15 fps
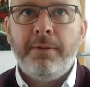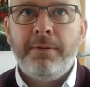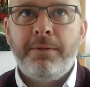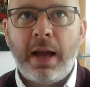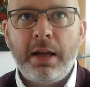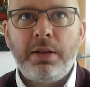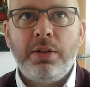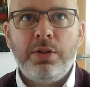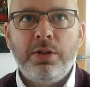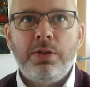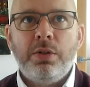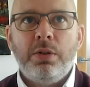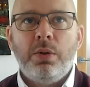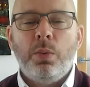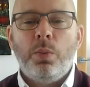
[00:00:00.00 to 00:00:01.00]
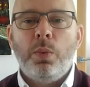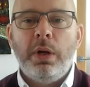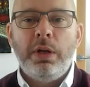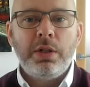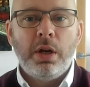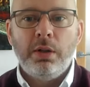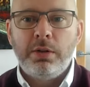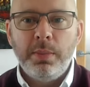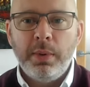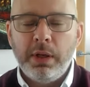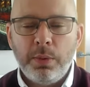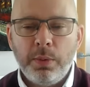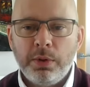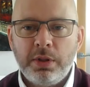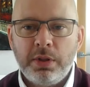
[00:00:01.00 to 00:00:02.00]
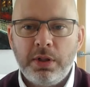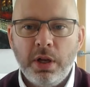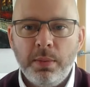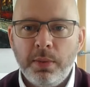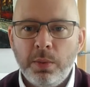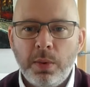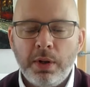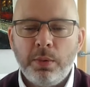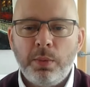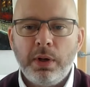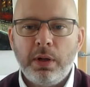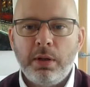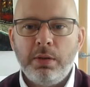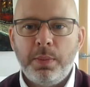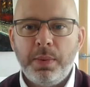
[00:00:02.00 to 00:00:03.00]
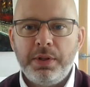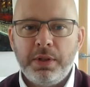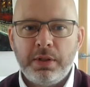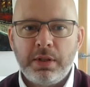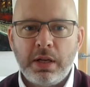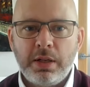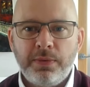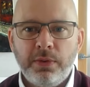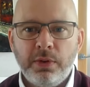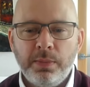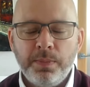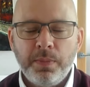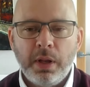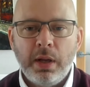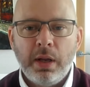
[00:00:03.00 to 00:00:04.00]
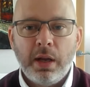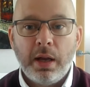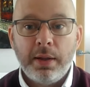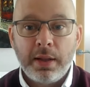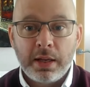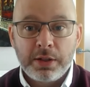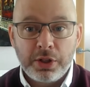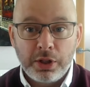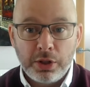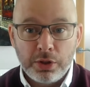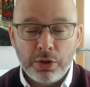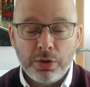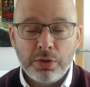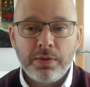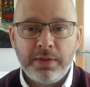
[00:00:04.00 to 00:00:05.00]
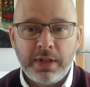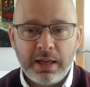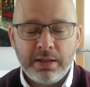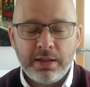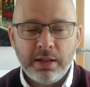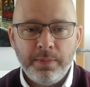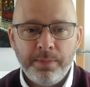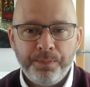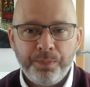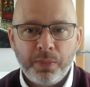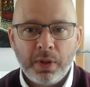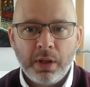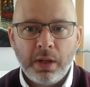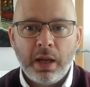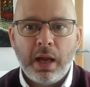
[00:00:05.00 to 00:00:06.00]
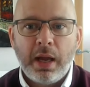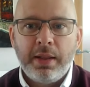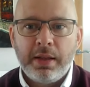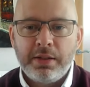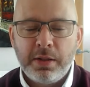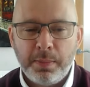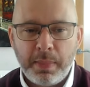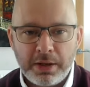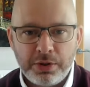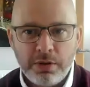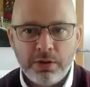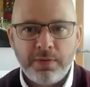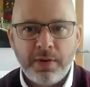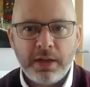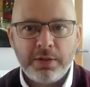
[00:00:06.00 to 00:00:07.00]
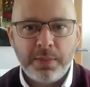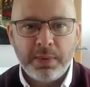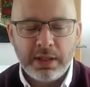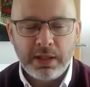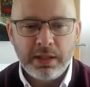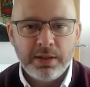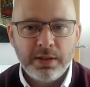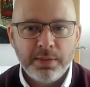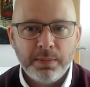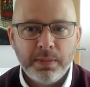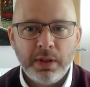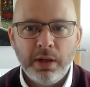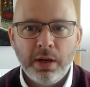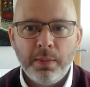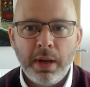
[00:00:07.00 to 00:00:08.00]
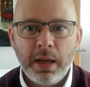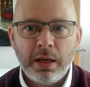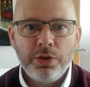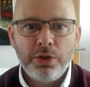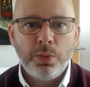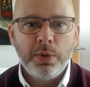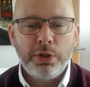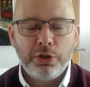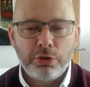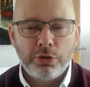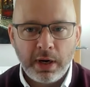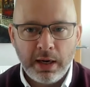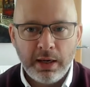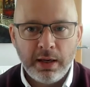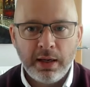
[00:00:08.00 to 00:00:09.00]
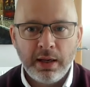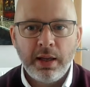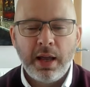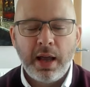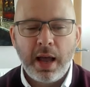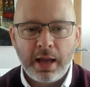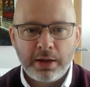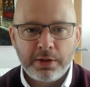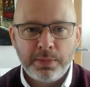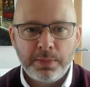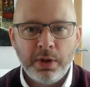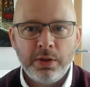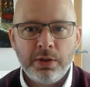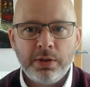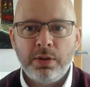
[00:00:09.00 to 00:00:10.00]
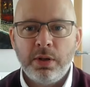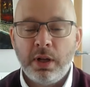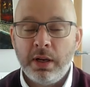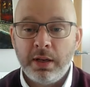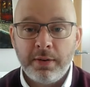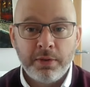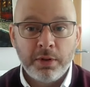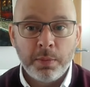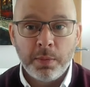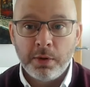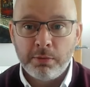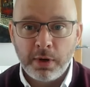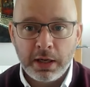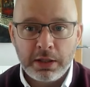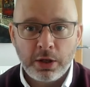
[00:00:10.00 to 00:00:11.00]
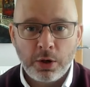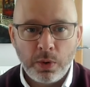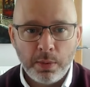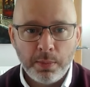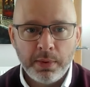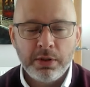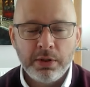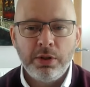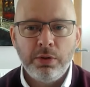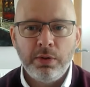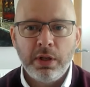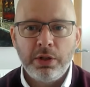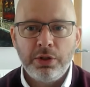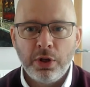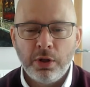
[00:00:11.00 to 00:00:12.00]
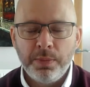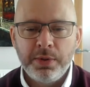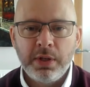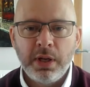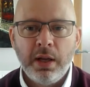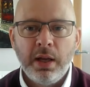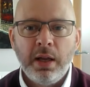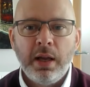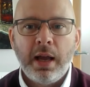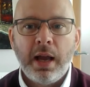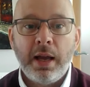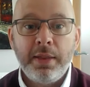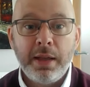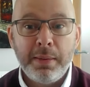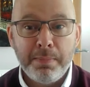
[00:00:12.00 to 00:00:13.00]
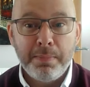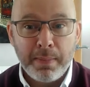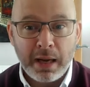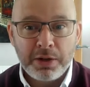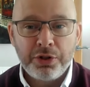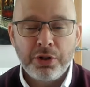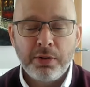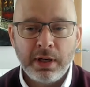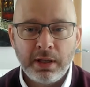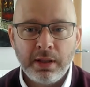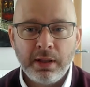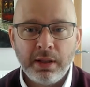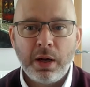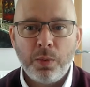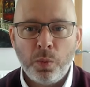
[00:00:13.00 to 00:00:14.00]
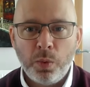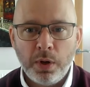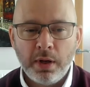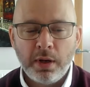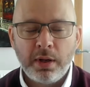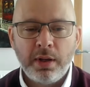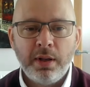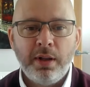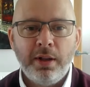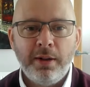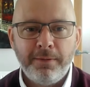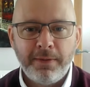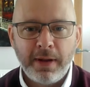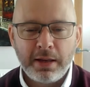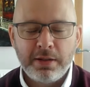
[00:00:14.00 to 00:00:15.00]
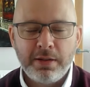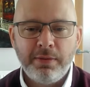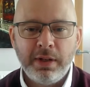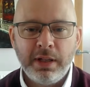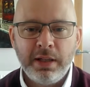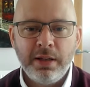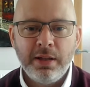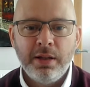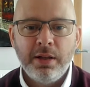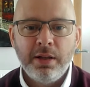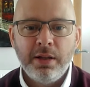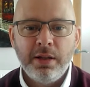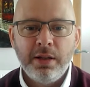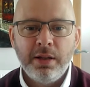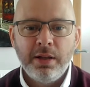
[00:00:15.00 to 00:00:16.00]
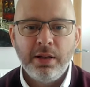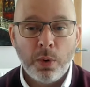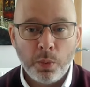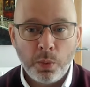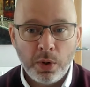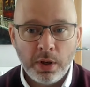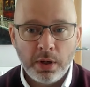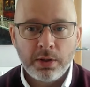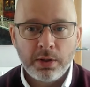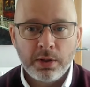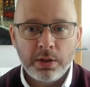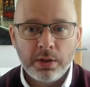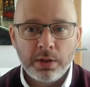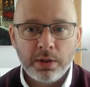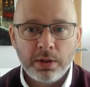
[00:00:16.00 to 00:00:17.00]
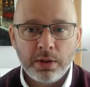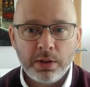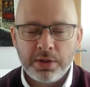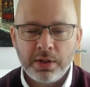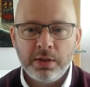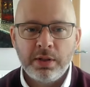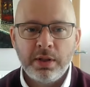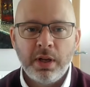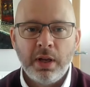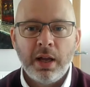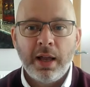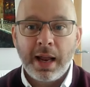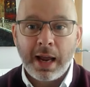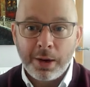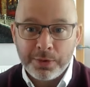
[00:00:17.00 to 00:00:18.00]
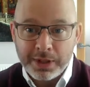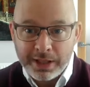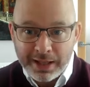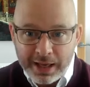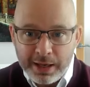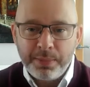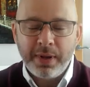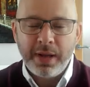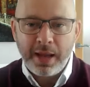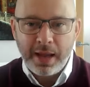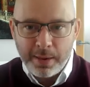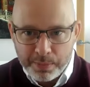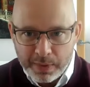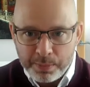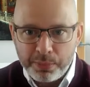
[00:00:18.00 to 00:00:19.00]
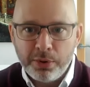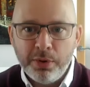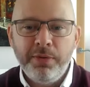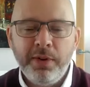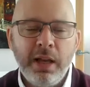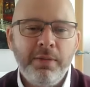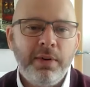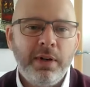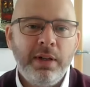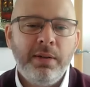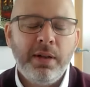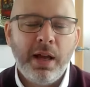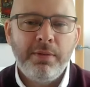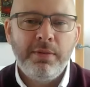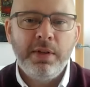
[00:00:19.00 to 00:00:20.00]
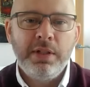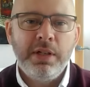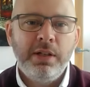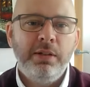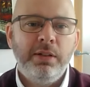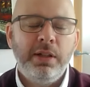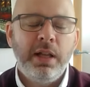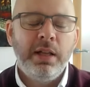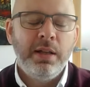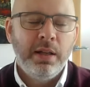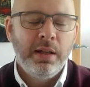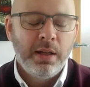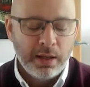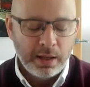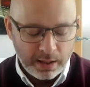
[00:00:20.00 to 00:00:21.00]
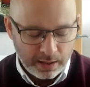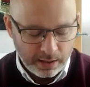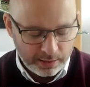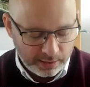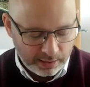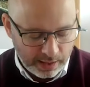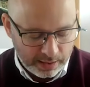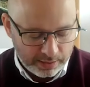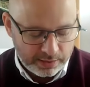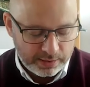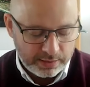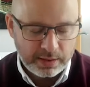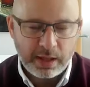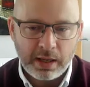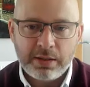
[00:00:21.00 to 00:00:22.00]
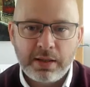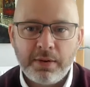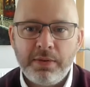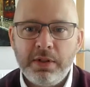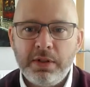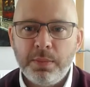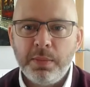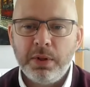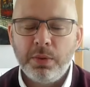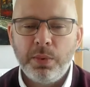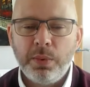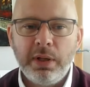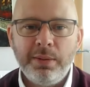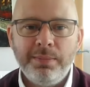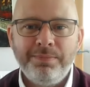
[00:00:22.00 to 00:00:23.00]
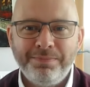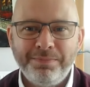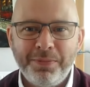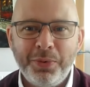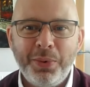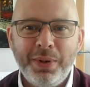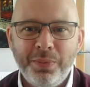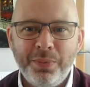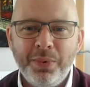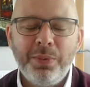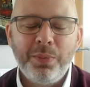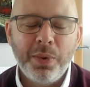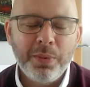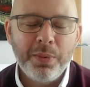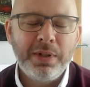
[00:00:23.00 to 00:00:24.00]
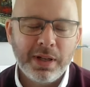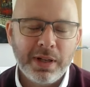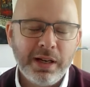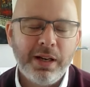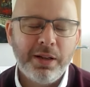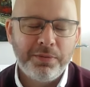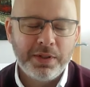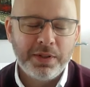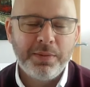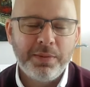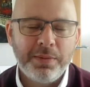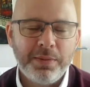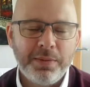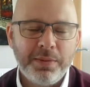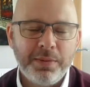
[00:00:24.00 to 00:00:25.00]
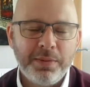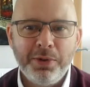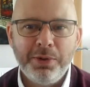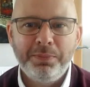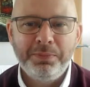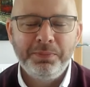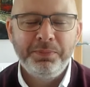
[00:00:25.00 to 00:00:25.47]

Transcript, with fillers: factors which ultimately will determine whether we're going to be successful, and that's the good use of data and that's the best use of expertise. You know, making sure we're training experts and giving them the right equipment to do their jobs, and then measuring that work effectively so we know what works, what doesn't, and how to keep improving every every single day. And I think that's that's definitely something that we we we would dearly love to to see more.